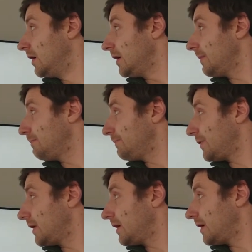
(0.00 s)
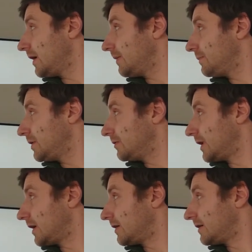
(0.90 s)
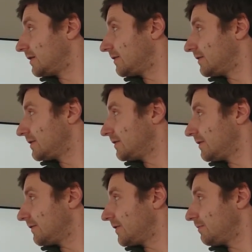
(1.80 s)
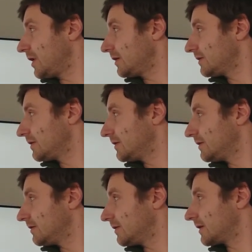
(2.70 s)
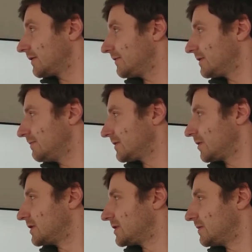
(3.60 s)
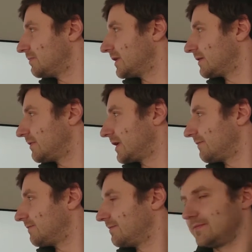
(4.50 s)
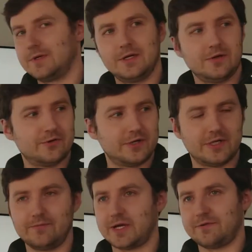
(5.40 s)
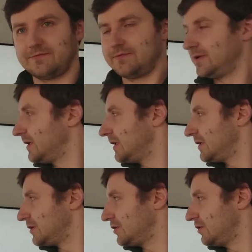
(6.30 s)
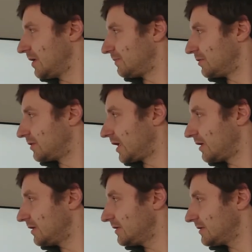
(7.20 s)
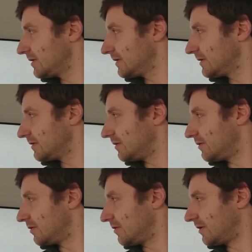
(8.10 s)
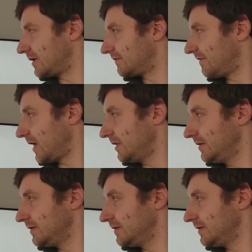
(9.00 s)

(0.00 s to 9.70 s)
Yep, upload handler, this other part. Okay, this one is simple. Currently we have 2 upload handlers, raw and file.